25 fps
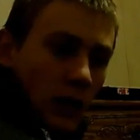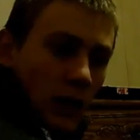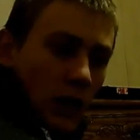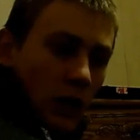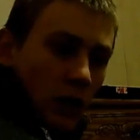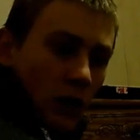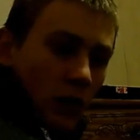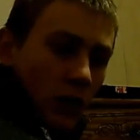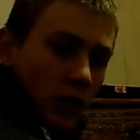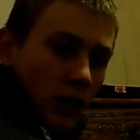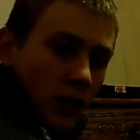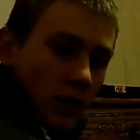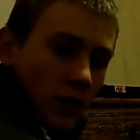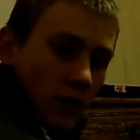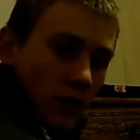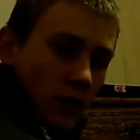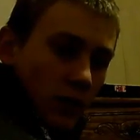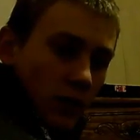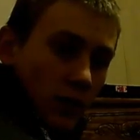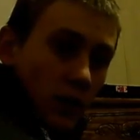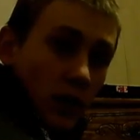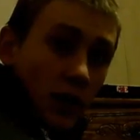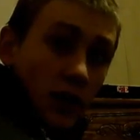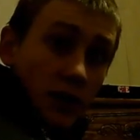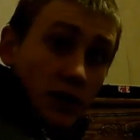Alright,
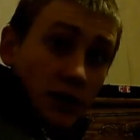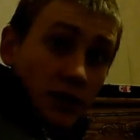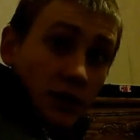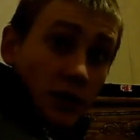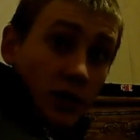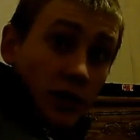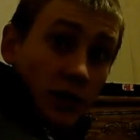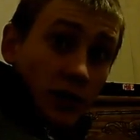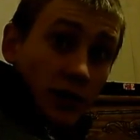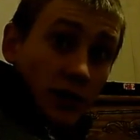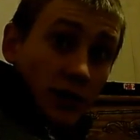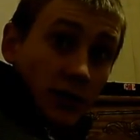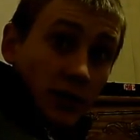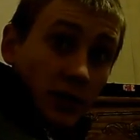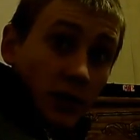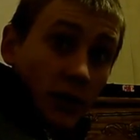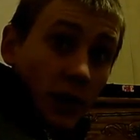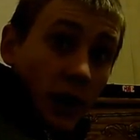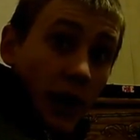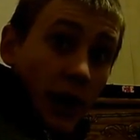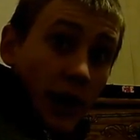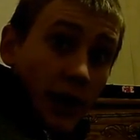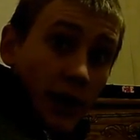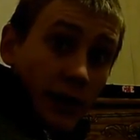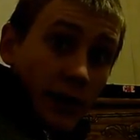I used to collect these a
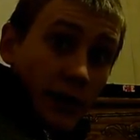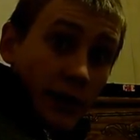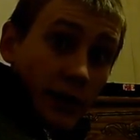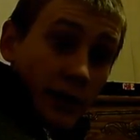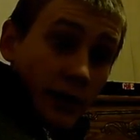lot.